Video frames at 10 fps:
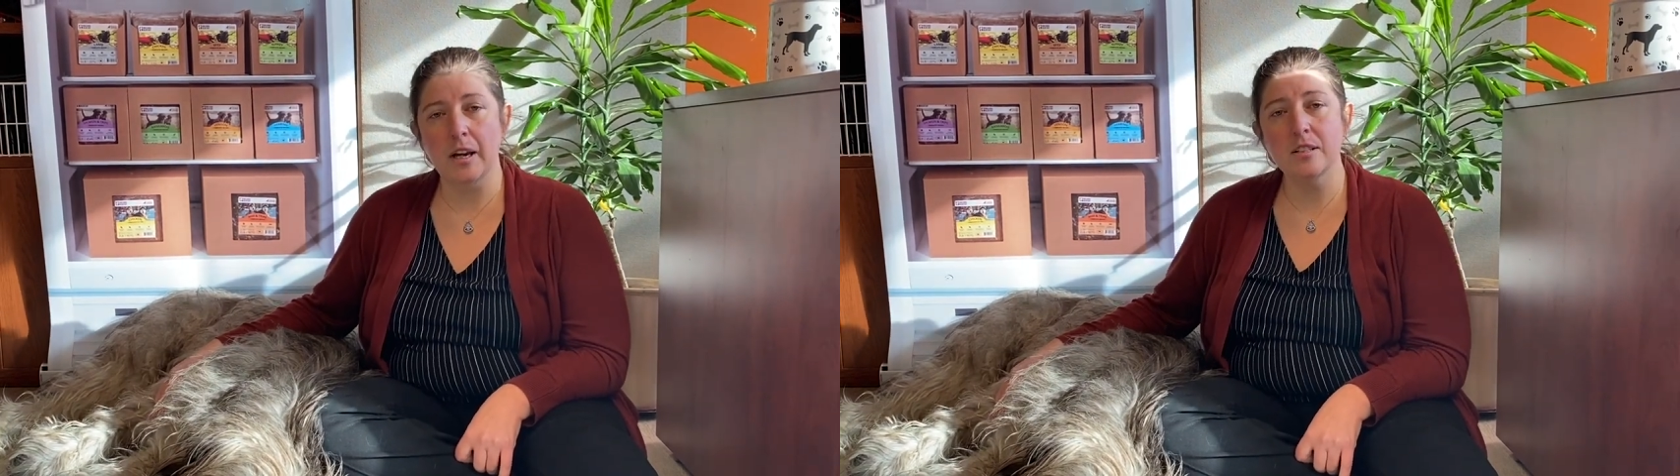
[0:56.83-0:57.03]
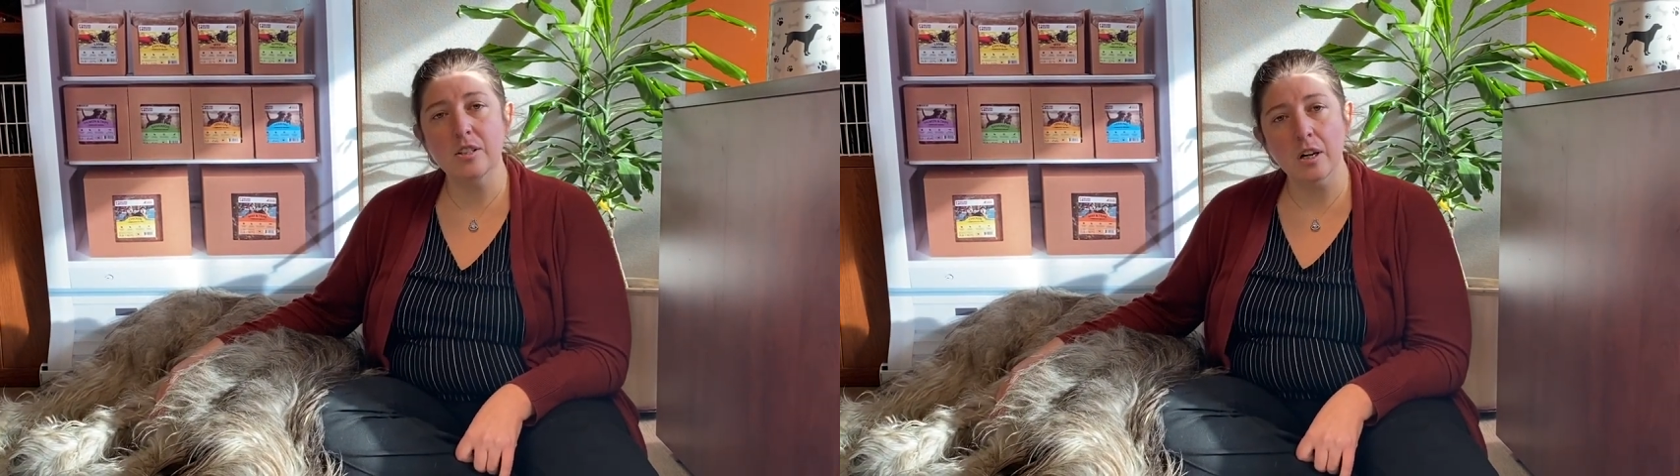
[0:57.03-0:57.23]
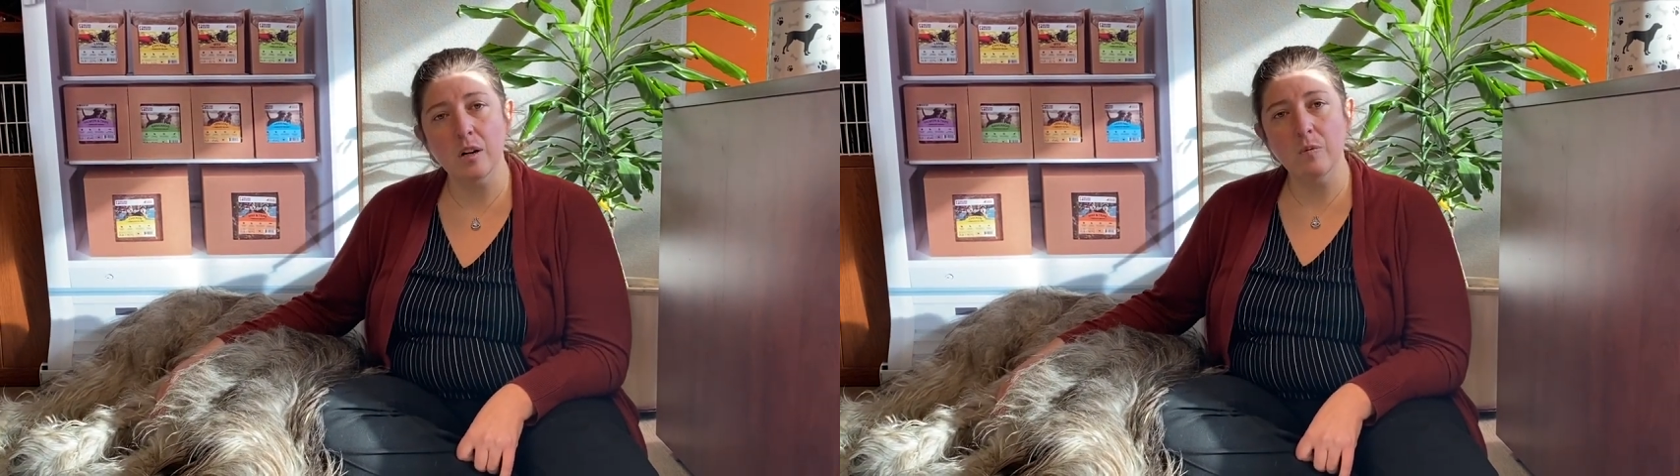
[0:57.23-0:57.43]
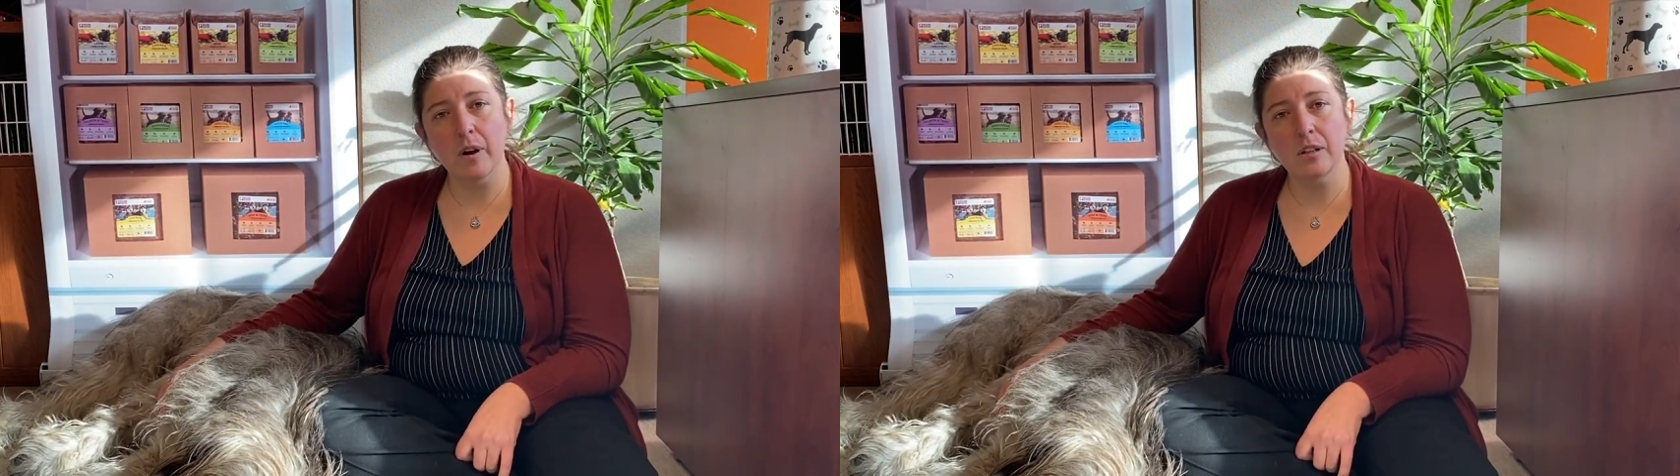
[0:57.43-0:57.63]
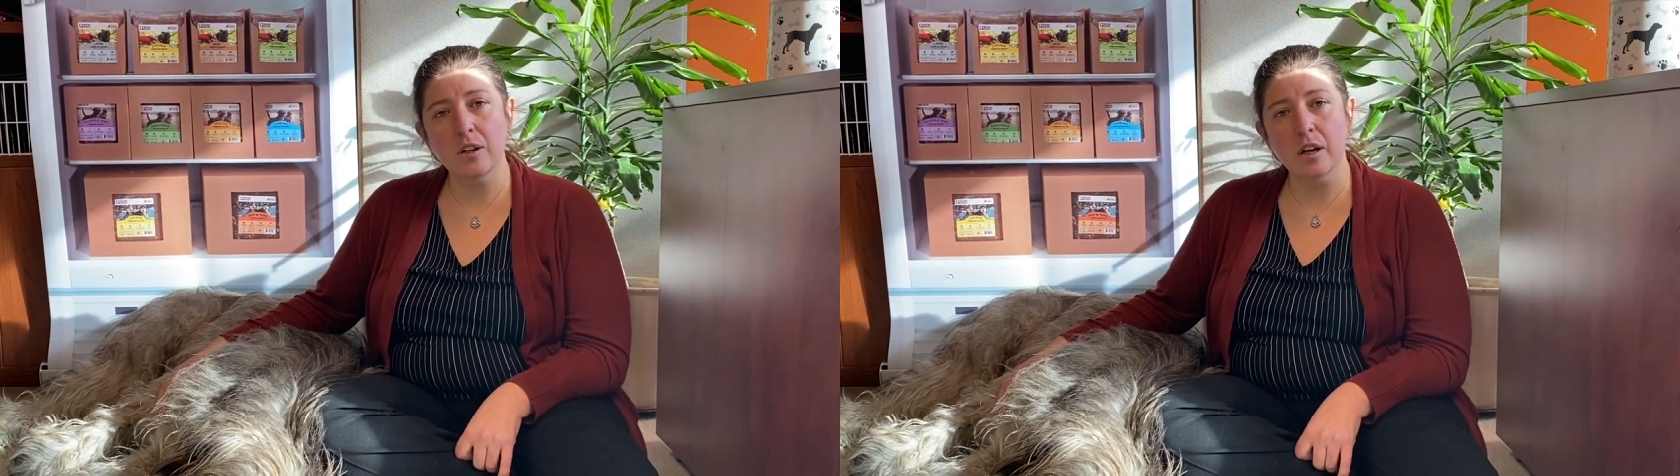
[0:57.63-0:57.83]
I started
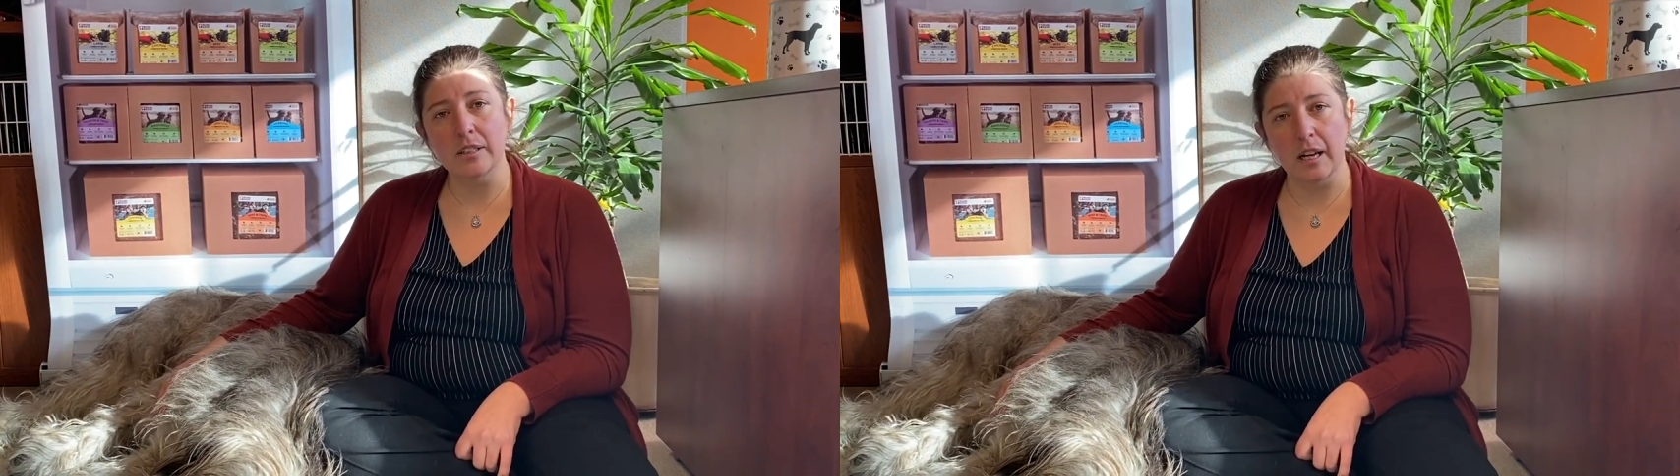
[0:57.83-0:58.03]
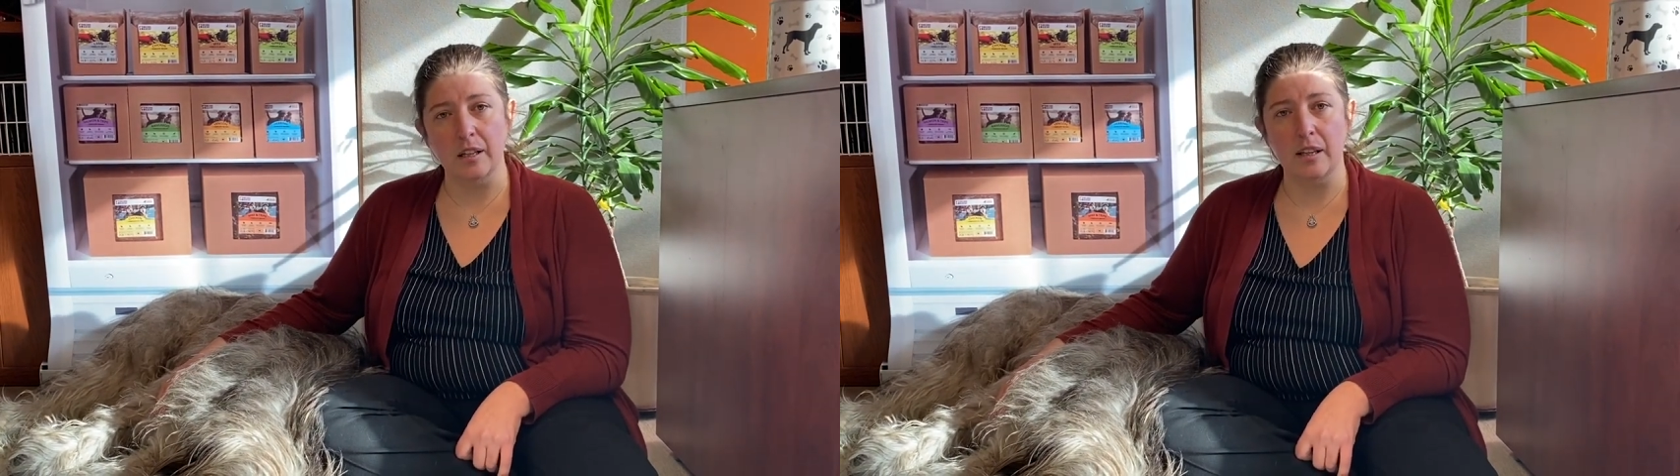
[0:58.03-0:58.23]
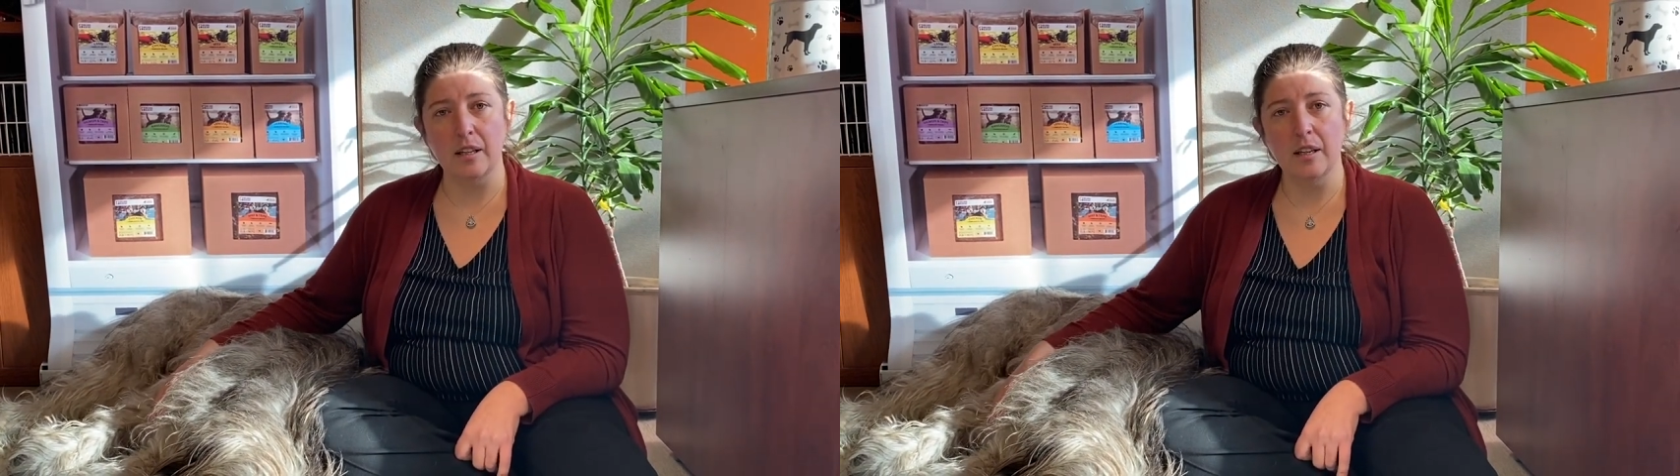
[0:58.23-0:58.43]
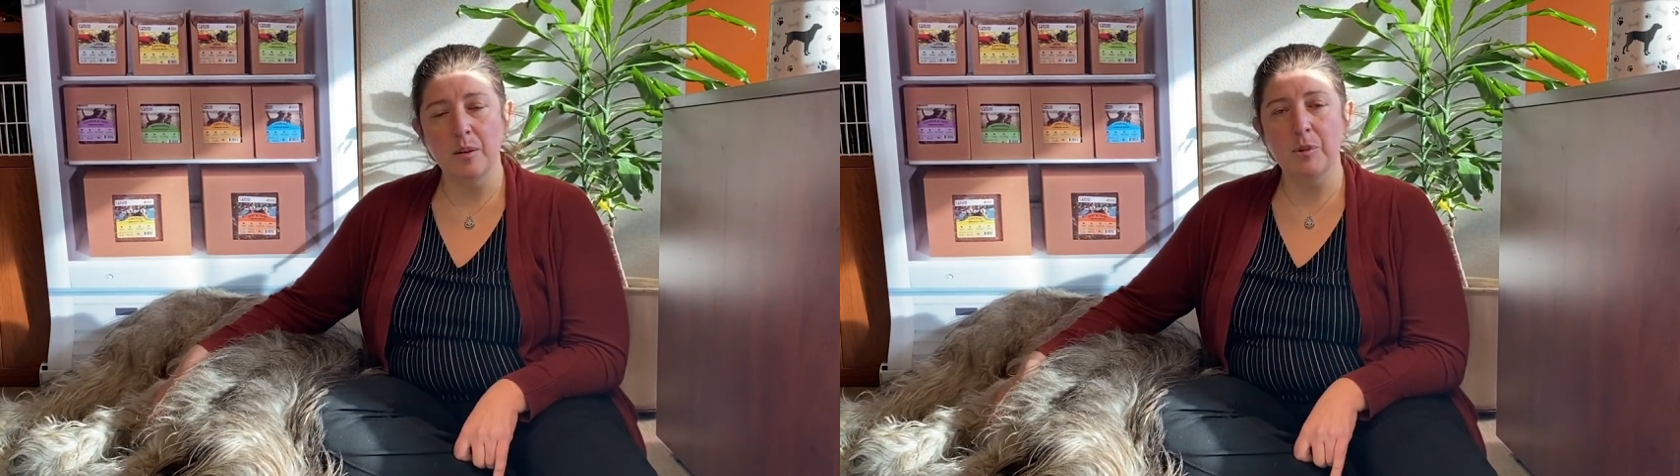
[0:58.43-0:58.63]
Red Dog Deli